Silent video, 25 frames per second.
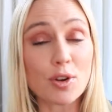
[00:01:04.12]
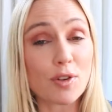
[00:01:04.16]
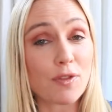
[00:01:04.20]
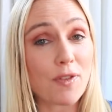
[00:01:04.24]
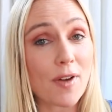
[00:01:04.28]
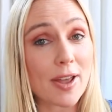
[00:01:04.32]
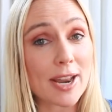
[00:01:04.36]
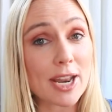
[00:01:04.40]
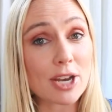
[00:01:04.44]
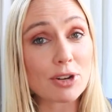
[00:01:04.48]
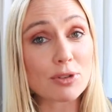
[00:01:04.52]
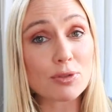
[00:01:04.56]
your
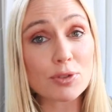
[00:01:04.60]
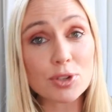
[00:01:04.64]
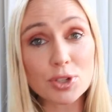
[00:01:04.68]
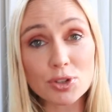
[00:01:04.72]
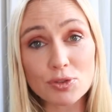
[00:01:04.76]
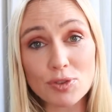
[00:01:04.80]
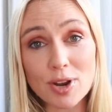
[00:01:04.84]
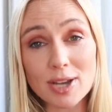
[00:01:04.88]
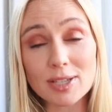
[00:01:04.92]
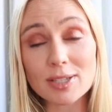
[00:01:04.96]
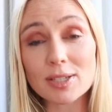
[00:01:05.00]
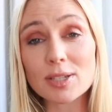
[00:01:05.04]
financial
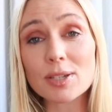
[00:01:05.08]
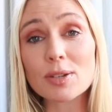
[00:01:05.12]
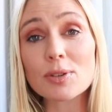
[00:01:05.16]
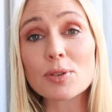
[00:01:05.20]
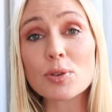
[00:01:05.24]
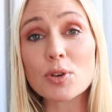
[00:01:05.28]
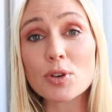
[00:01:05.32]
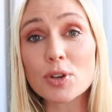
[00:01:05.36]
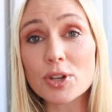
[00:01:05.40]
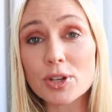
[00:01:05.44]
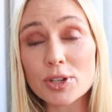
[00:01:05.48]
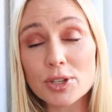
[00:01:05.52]

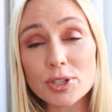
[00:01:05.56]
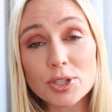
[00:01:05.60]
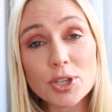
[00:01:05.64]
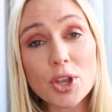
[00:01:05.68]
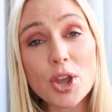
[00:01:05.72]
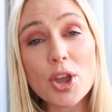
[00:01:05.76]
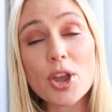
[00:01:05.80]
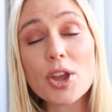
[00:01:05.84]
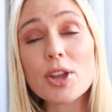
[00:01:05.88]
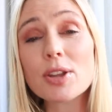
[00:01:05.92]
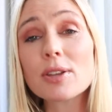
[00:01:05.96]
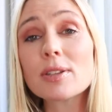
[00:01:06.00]
stresses or
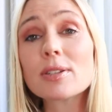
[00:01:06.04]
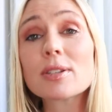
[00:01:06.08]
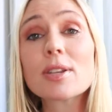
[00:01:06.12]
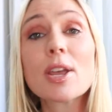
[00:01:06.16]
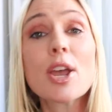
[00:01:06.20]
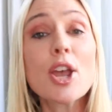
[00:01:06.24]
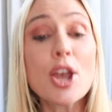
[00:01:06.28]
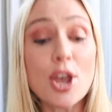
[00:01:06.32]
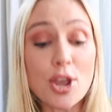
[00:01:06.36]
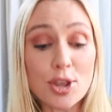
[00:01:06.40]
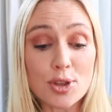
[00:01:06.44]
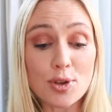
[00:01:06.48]

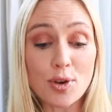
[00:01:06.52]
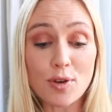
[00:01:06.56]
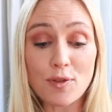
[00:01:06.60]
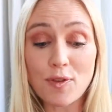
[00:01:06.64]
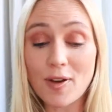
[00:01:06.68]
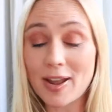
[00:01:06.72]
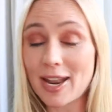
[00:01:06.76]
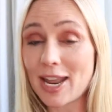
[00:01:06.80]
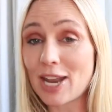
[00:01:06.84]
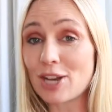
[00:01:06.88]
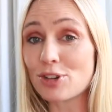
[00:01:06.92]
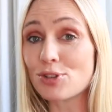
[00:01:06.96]
concerns, your
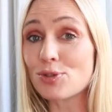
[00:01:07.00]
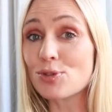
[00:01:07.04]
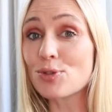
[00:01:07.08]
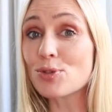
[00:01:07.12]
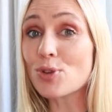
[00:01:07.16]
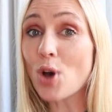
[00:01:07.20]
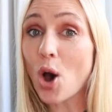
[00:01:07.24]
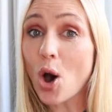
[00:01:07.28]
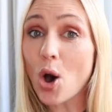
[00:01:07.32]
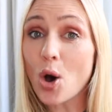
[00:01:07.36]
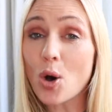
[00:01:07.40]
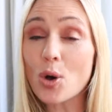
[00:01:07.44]
financial
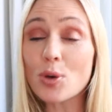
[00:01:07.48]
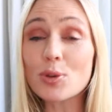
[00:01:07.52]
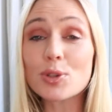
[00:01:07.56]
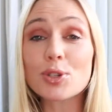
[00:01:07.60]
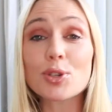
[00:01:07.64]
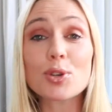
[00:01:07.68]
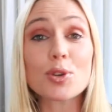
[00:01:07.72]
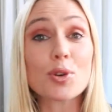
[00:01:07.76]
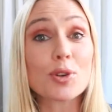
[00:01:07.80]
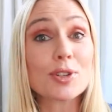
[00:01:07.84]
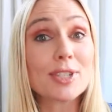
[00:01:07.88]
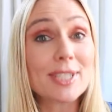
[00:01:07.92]

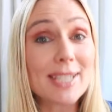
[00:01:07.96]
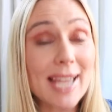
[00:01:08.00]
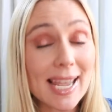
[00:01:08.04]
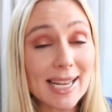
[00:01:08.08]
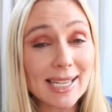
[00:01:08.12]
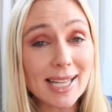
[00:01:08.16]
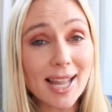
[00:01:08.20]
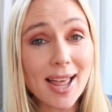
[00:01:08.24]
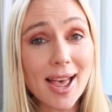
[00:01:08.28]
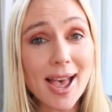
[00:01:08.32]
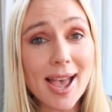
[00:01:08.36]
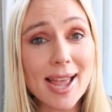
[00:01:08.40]
goals, your
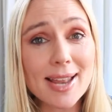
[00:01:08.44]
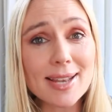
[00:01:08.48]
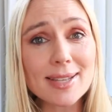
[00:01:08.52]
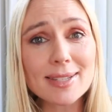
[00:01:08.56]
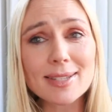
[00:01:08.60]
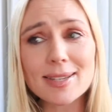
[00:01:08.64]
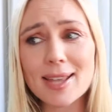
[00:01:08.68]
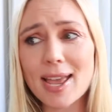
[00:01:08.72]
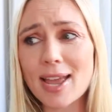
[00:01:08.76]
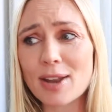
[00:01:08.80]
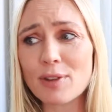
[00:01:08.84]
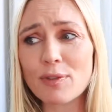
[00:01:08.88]

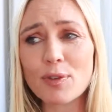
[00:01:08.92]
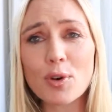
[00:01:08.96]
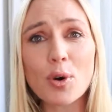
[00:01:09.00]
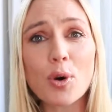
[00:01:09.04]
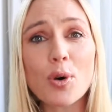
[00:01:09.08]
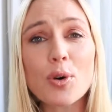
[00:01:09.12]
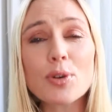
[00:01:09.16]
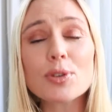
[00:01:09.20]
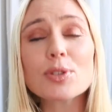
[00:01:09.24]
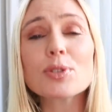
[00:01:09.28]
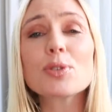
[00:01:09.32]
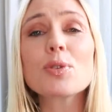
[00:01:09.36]
deadlines, and of
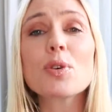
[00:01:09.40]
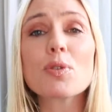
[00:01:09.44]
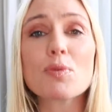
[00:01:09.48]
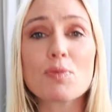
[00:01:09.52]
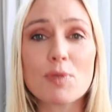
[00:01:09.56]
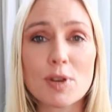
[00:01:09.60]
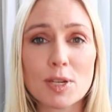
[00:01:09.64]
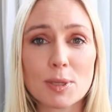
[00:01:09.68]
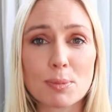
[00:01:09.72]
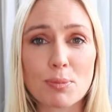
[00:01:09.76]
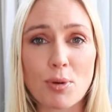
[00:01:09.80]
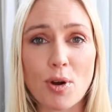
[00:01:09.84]
course your
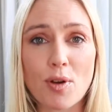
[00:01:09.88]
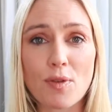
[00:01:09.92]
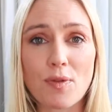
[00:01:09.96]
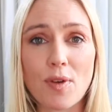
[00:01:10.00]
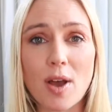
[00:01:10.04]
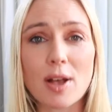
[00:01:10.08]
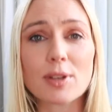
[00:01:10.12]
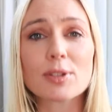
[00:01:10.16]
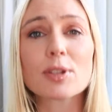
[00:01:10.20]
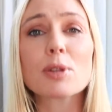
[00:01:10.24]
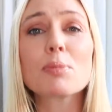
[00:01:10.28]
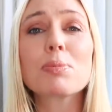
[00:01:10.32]
risk
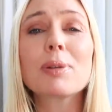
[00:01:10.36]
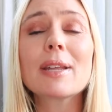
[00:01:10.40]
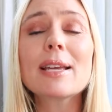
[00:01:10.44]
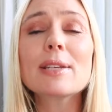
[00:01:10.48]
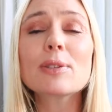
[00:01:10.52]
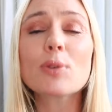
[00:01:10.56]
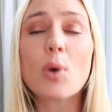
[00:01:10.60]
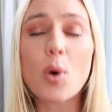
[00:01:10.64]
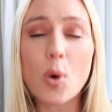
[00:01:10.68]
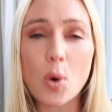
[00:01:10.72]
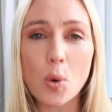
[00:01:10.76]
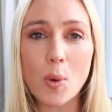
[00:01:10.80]
profile. So
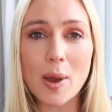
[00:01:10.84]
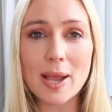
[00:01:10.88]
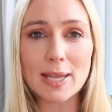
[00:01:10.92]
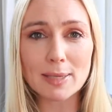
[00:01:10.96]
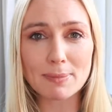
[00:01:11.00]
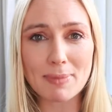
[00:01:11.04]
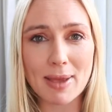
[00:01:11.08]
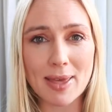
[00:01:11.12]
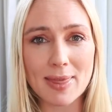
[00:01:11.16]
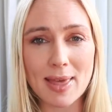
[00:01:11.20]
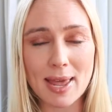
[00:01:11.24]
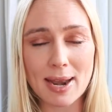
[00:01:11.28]
please
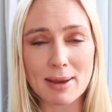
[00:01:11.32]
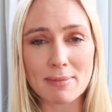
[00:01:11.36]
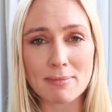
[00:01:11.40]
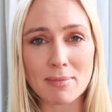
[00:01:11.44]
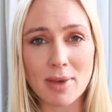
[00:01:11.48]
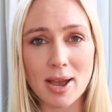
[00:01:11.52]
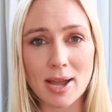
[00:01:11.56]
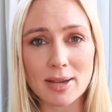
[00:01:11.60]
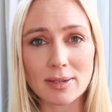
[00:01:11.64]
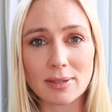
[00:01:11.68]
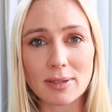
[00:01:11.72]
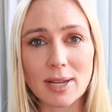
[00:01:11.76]
always bear that in
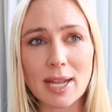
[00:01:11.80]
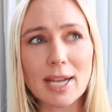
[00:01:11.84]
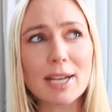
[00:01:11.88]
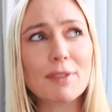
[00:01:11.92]
mind.